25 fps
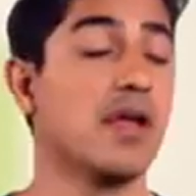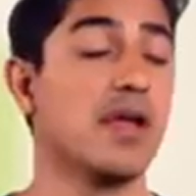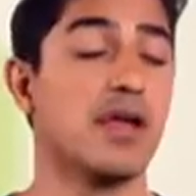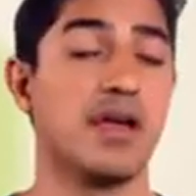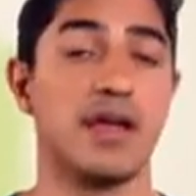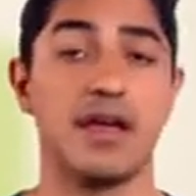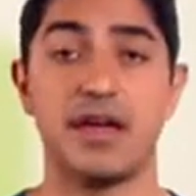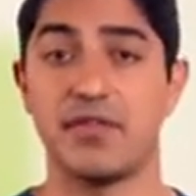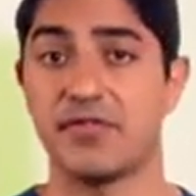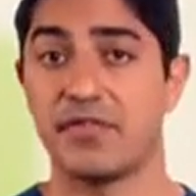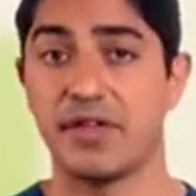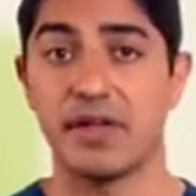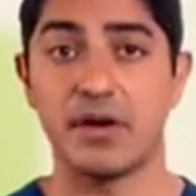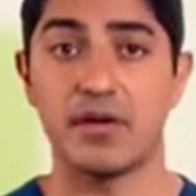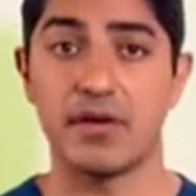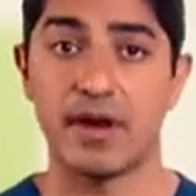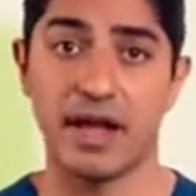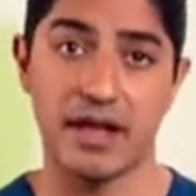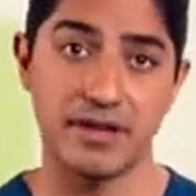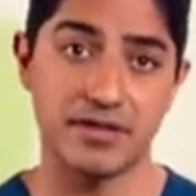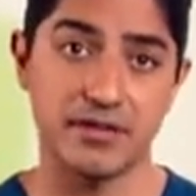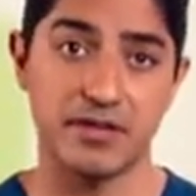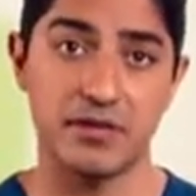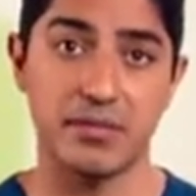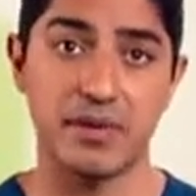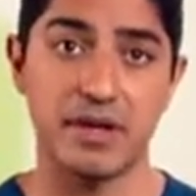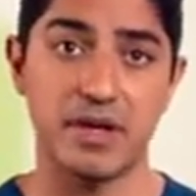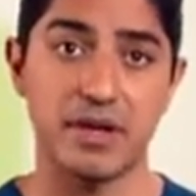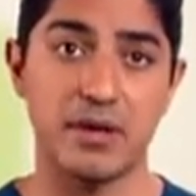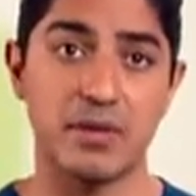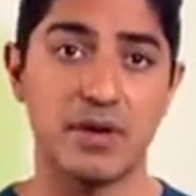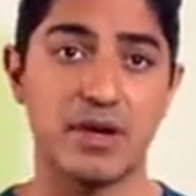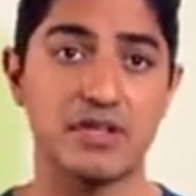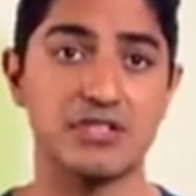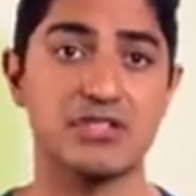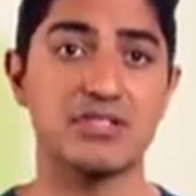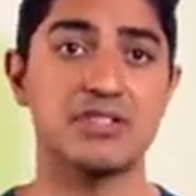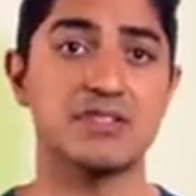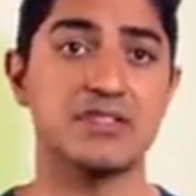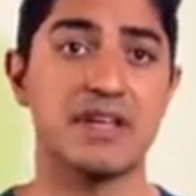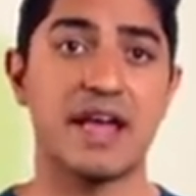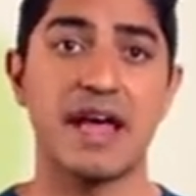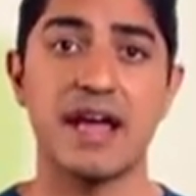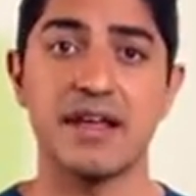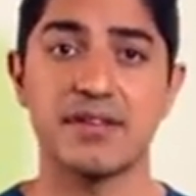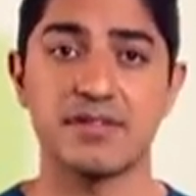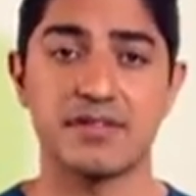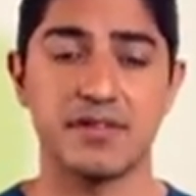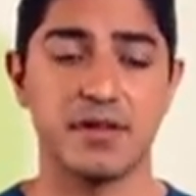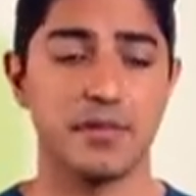If they don't ask you many questions,
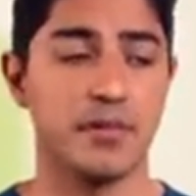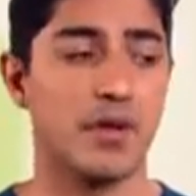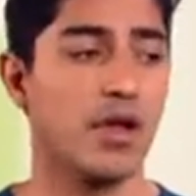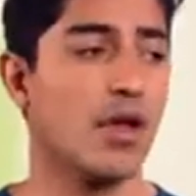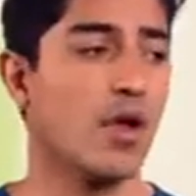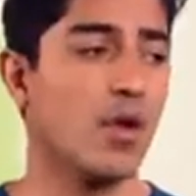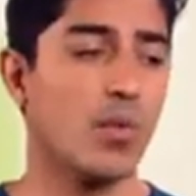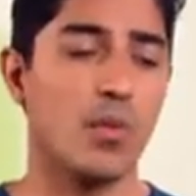ask them,